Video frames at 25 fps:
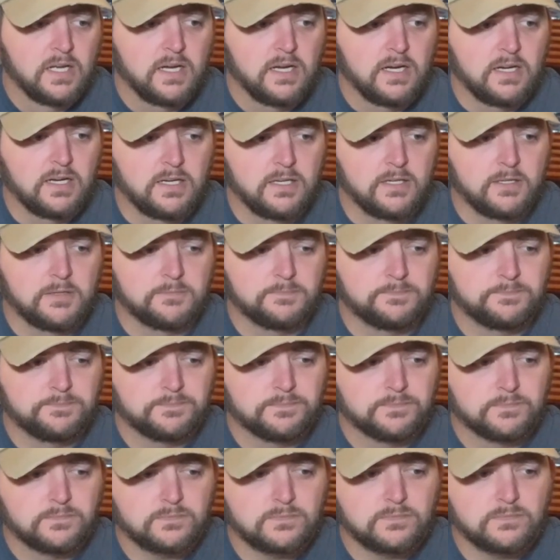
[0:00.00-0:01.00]

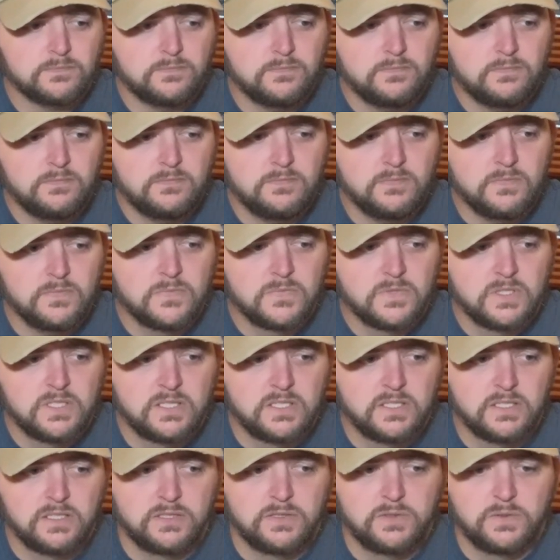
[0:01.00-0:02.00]

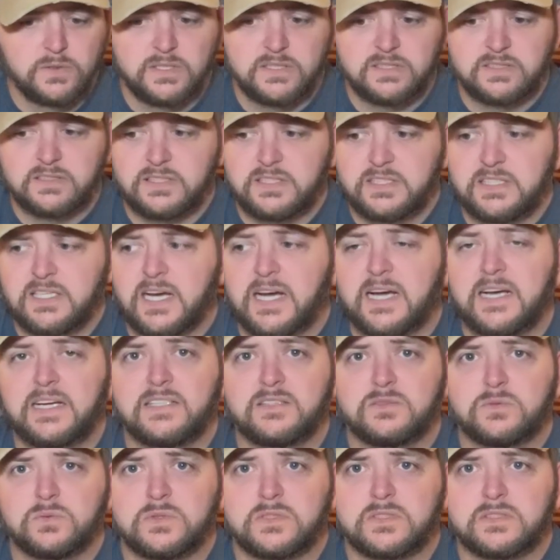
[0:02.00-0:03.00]
The UST
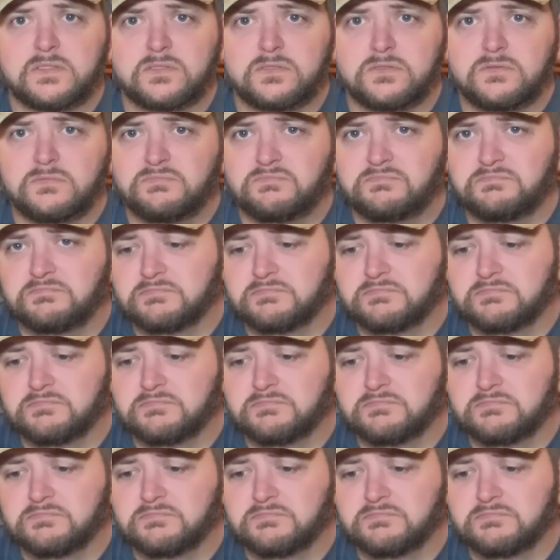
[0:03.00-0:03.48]
Ice Whistle,